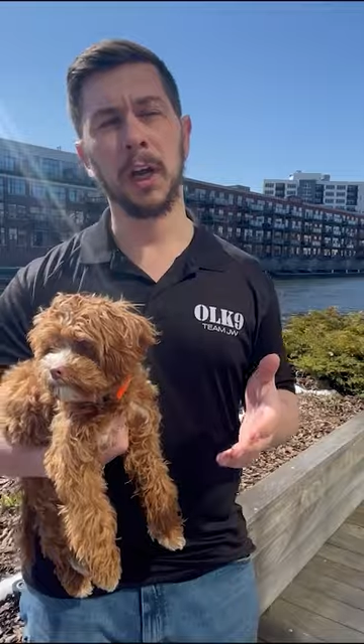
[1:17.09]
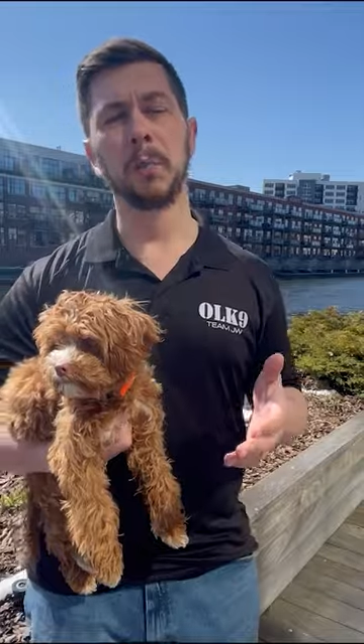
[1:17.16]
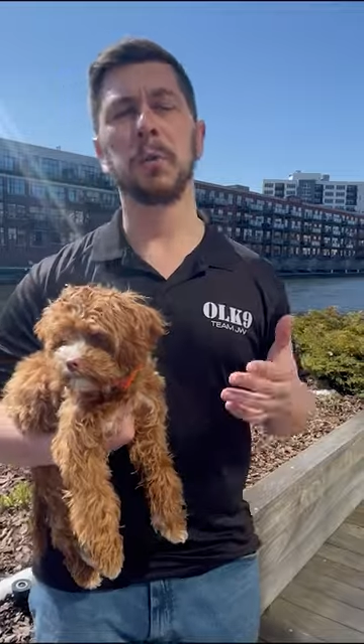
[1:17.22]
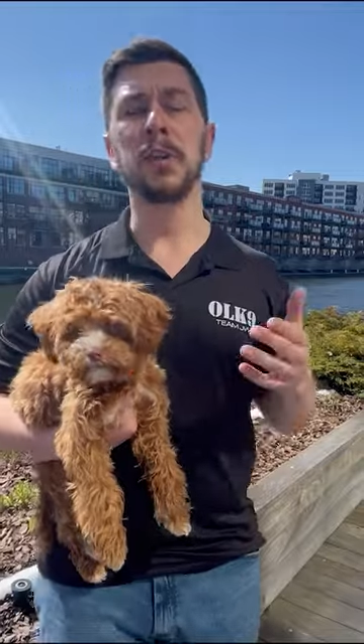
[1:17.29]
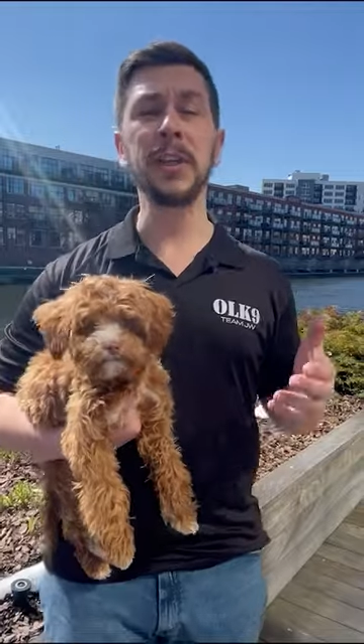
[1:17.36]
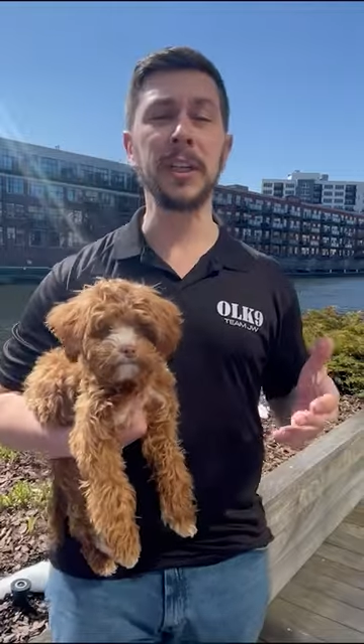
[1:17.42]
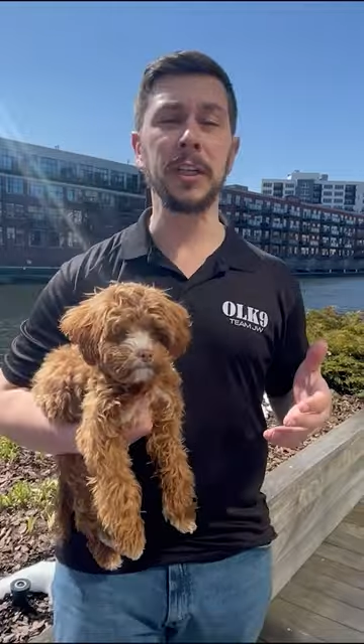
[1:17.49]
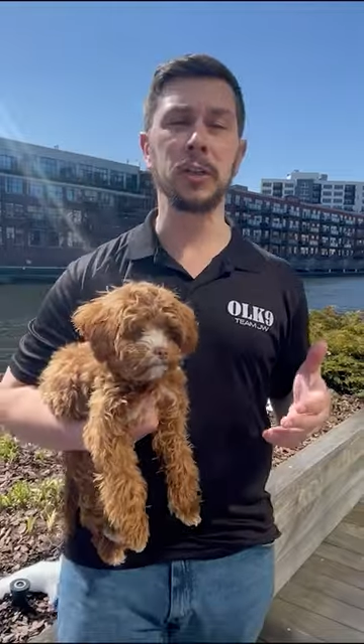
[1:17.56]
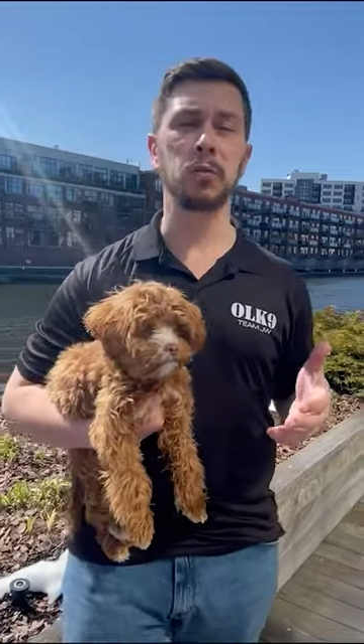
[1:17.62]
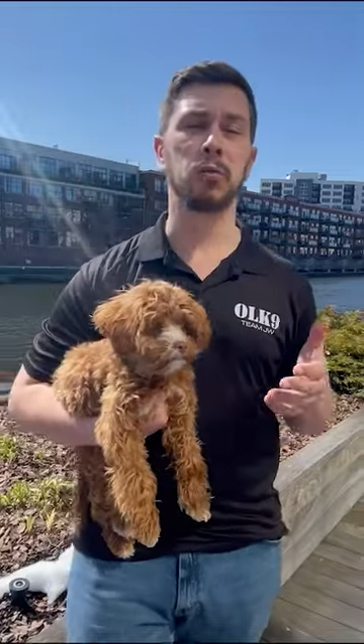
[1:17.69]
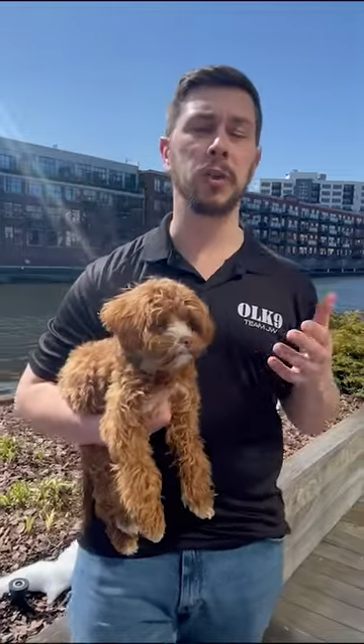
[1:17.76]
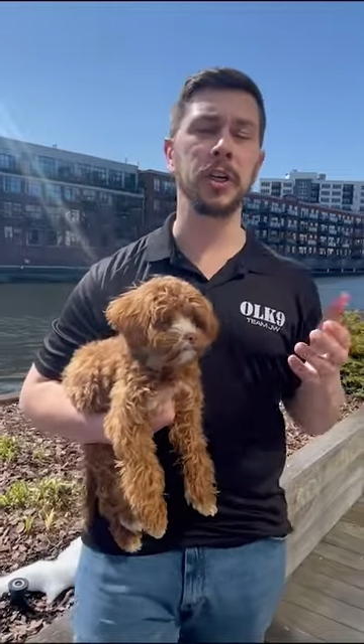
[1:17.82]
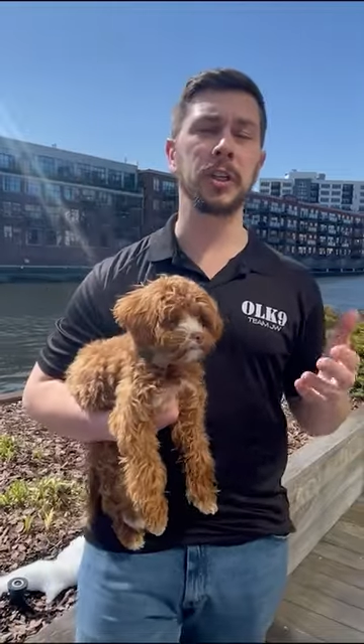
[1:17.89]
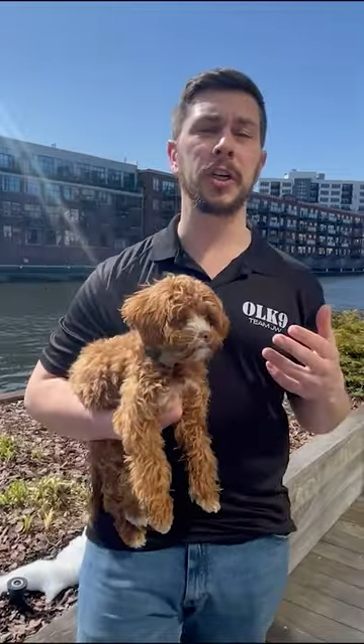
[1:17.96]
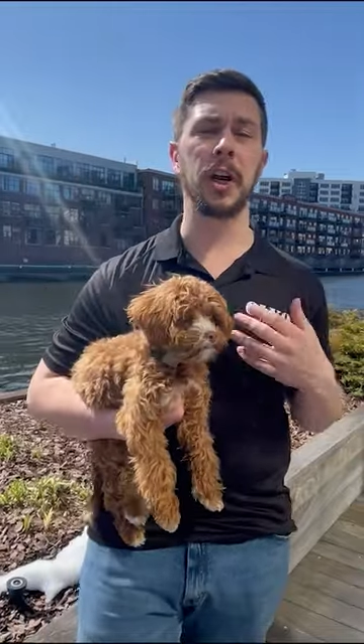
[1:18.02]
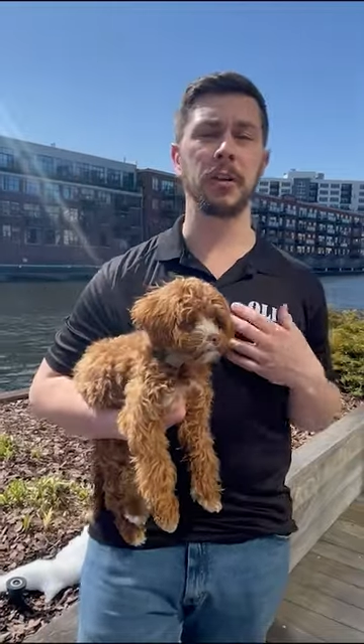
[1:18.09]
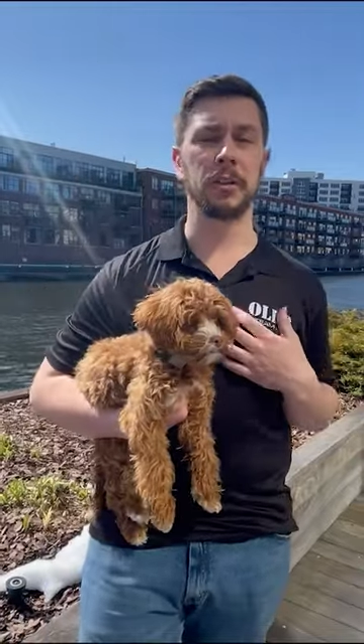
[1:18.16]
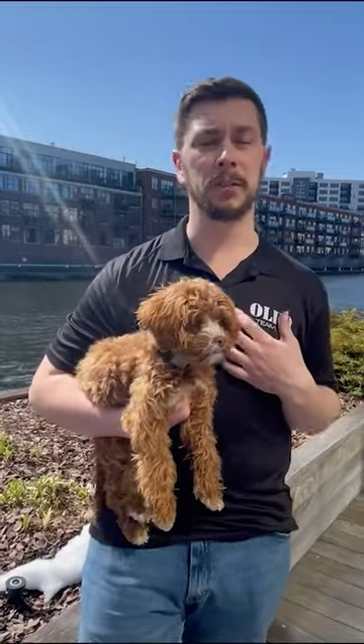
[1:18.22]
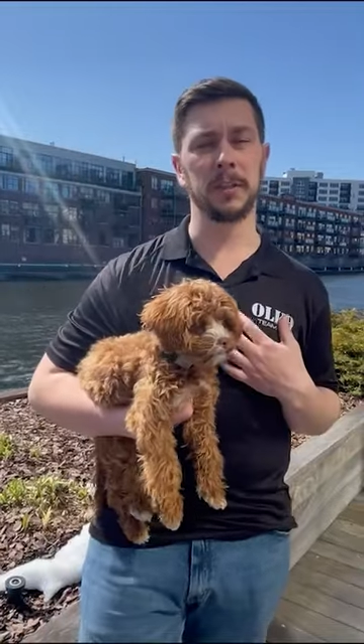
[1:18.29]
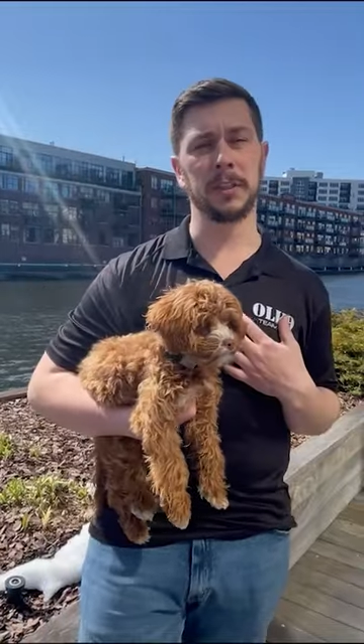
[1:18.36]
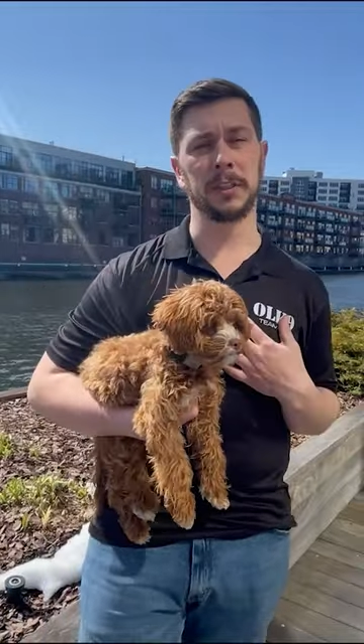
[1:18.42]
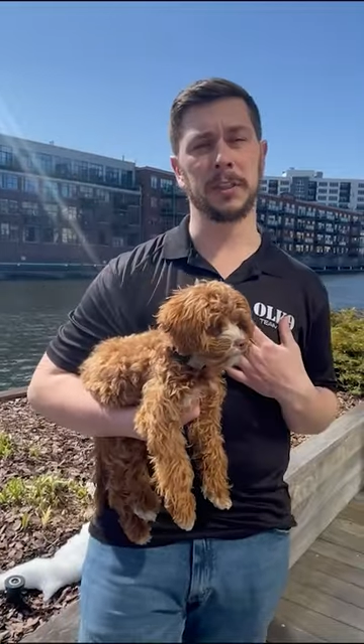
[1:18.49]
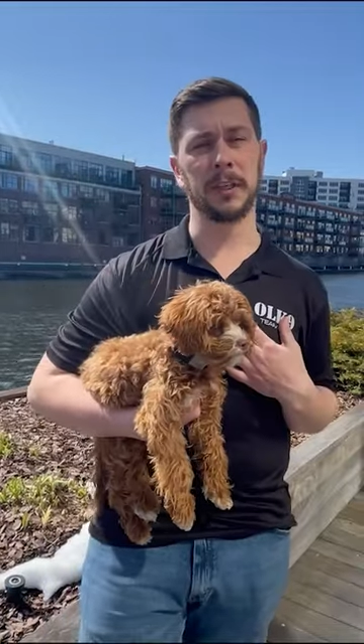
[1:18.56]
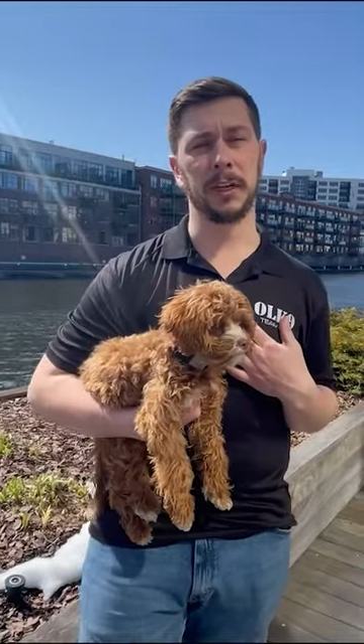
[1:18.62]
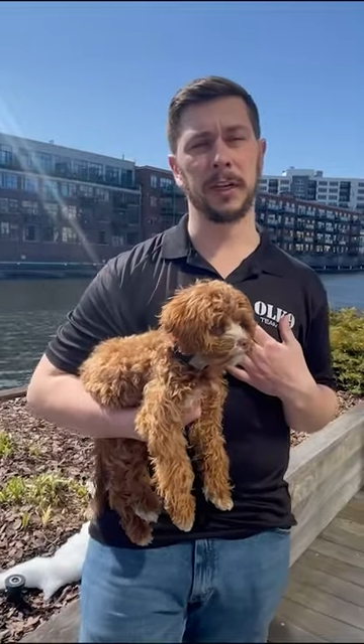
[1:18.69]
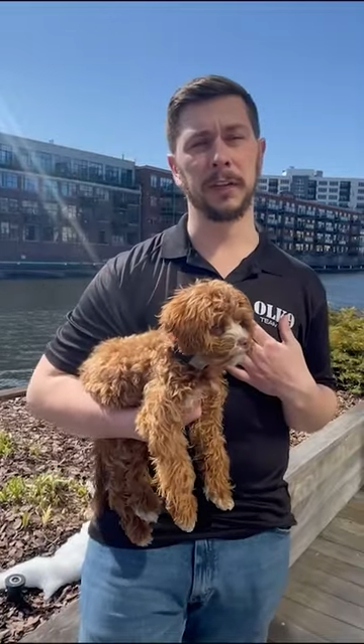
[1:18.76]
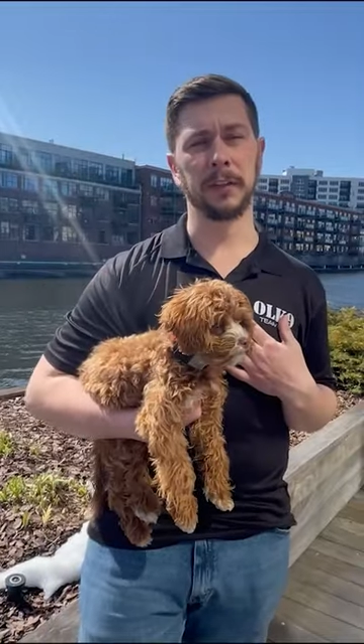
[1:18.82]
please reach out to us today.